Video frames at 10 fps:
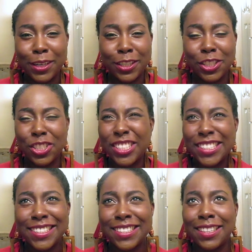it's
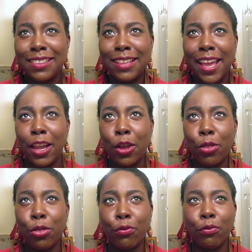just like
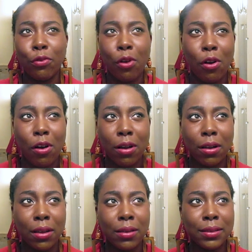the
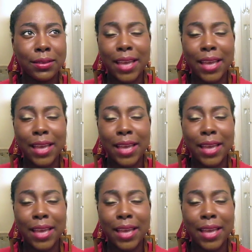wrong